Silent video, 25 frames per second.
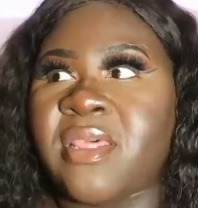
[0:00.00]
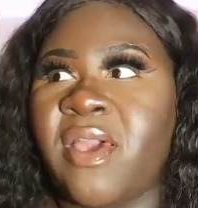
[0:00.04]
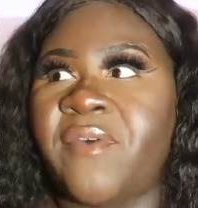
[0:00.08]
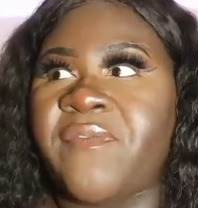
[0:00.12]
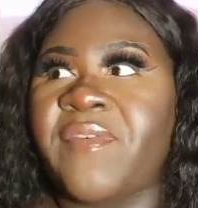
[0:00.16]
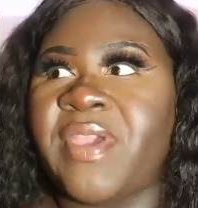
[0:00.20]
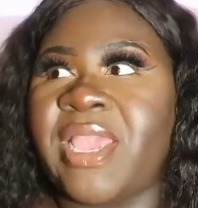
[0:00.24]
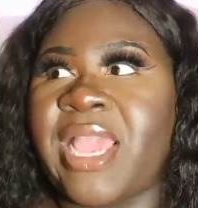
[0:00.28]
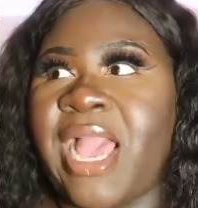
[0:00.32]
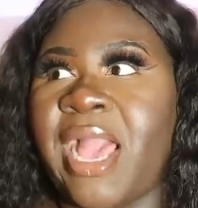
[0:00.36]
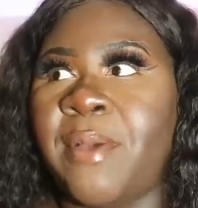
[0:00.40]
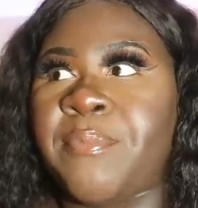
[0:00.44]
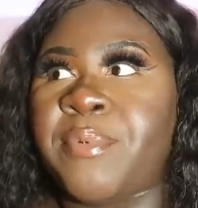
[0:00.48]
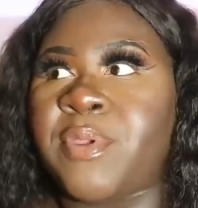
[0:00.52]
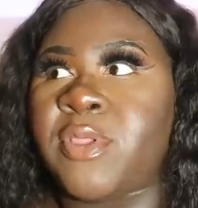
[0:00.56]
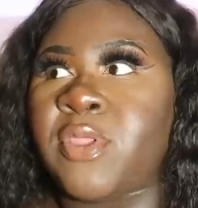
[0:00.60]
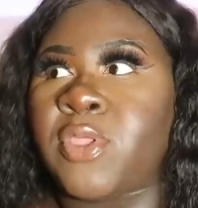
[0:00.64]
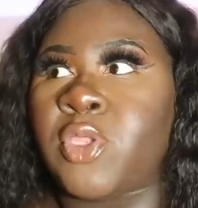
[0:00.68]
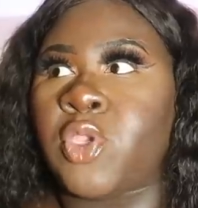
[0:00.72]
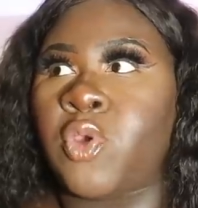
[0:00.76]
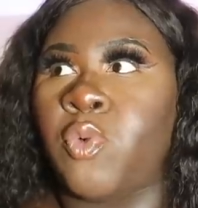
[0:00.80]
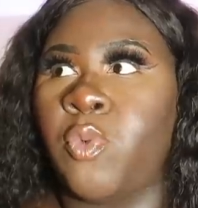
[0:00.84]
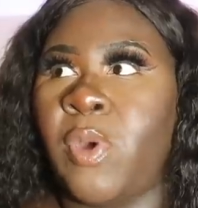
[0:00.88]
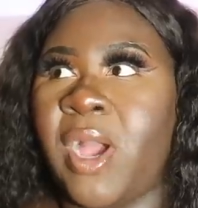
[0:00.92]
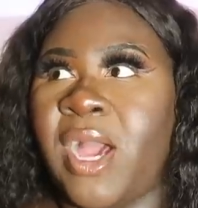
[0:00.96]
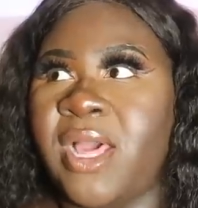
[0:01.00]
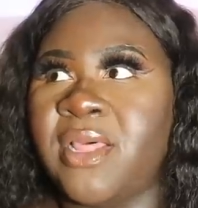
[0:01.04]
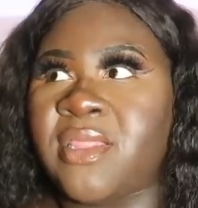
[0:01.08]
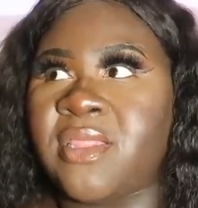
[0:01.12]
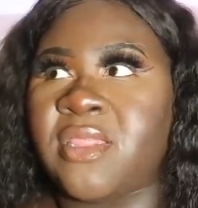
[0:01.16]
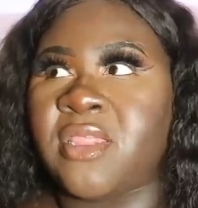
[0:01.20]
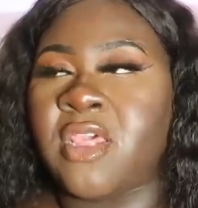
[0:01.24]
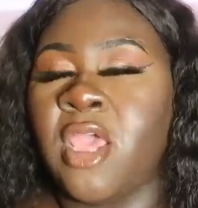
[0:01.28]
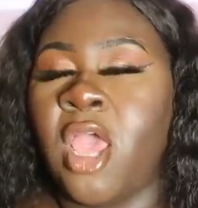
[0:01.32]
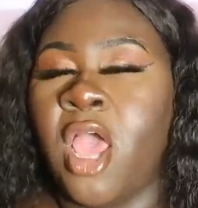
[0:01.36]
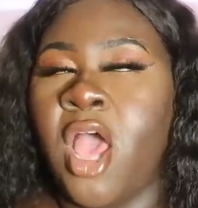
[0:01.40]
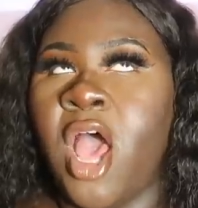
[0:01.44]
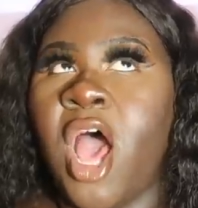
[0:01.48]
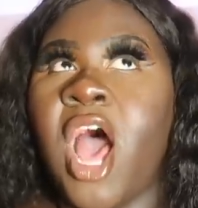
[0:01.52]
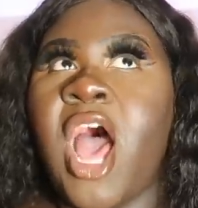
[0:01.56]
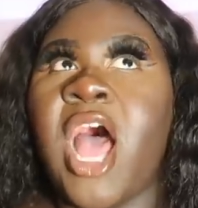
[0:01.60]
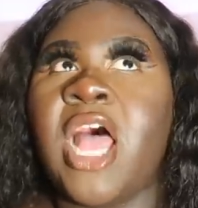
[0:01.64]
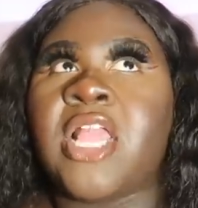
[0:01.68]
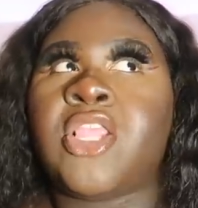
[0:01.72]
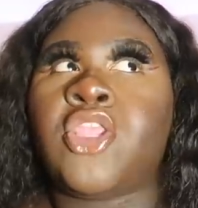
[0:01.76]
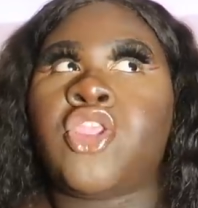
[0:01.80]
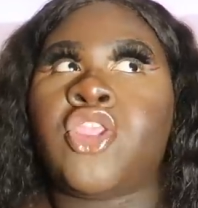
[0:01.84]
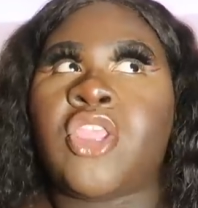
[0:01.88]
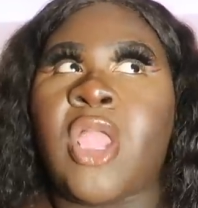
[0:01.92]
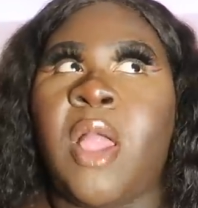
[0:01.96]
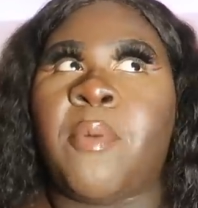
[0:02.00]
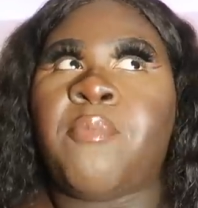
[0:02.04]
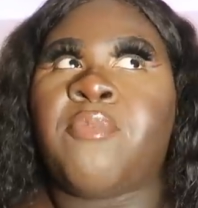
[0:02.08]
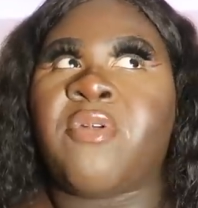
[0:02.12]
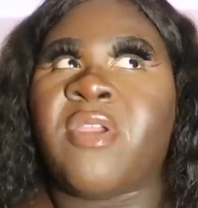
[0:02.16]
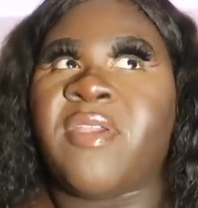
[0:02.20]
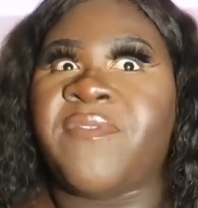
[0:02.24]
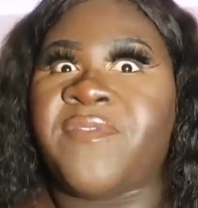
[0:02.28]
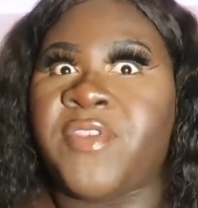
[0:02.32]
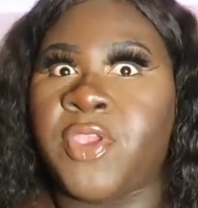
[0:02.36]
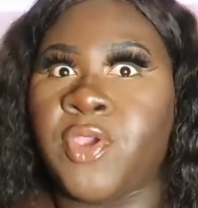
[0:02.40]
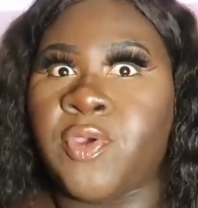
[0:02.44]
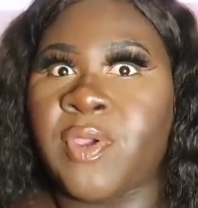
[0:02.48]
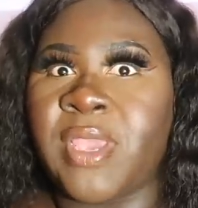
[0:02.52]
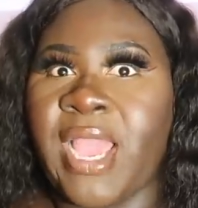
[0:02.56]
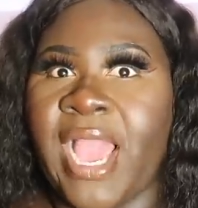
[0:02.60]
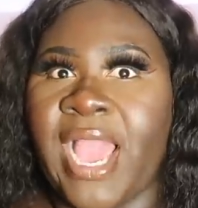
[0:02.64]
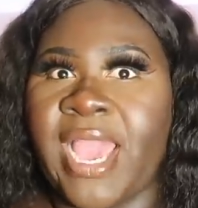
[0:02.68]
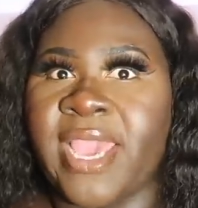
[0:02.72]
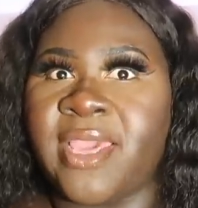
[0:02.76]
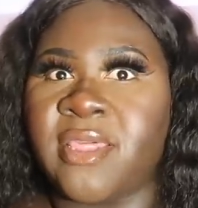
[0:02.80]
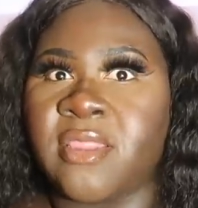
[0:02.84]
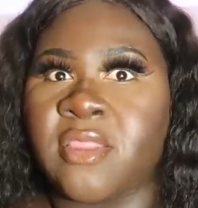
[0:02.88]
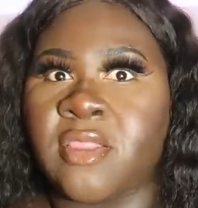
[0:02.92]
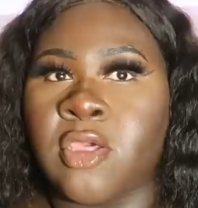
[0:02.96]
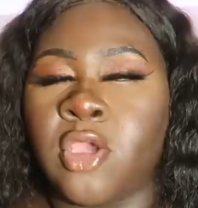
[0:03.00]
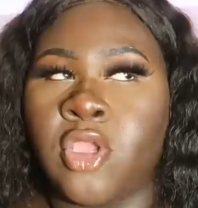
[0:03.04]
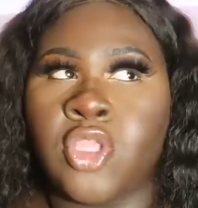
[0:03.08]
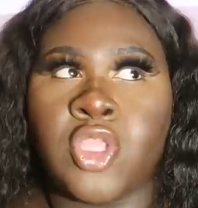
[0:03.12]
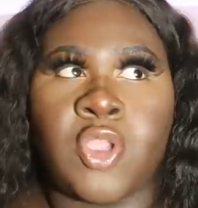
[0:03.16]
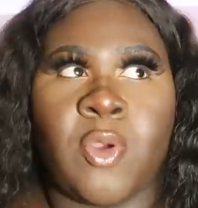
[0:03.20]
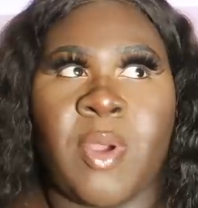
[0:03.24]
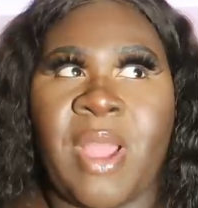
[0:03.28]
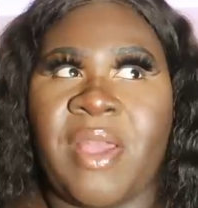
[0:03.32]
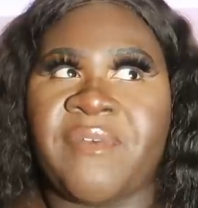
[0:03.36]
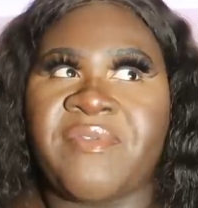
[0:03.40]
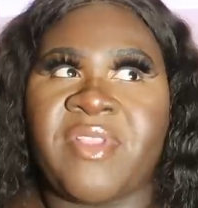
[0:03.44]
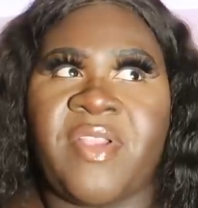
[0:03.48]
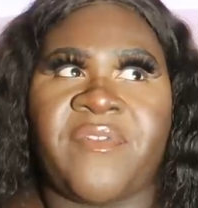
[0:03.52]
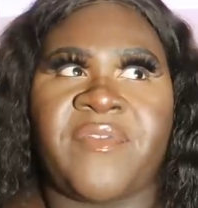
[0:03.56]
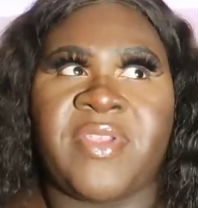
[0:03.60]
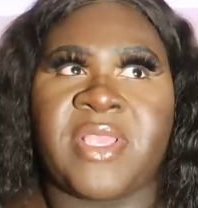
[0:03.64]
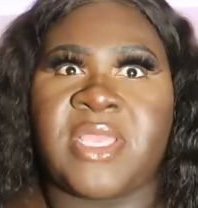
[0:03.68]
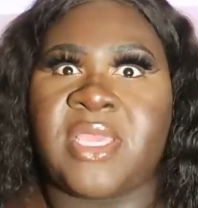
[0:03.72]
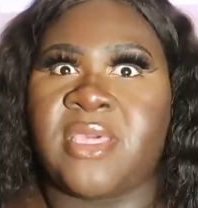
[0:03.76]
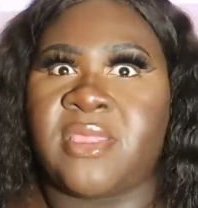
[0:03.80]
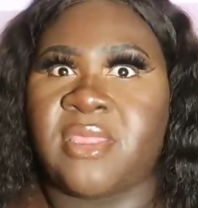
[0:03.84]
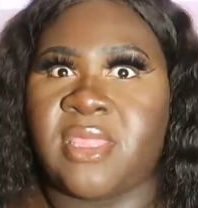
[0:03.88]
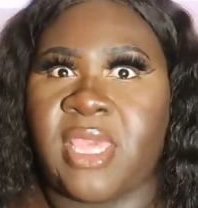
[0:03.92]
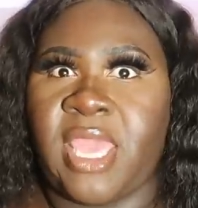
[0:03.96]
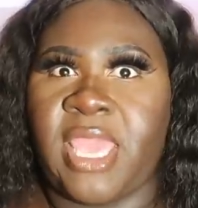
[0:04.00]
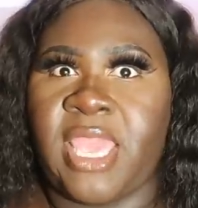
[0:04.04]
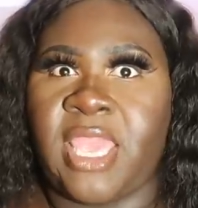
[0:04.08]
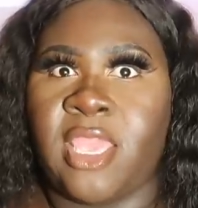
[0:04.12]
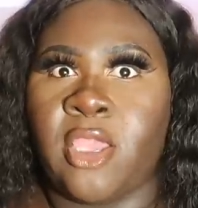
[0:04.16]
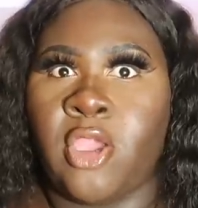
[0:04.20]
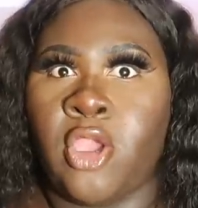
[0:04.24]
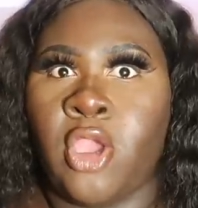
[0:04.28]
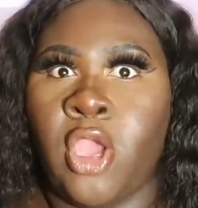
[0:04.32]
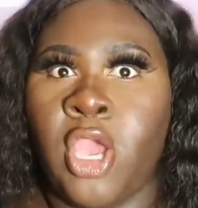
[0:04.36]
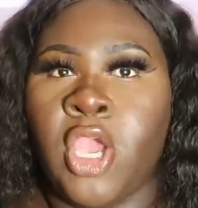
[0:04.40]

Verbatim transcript: something happens to us, a number of you guys don't have nothing to say.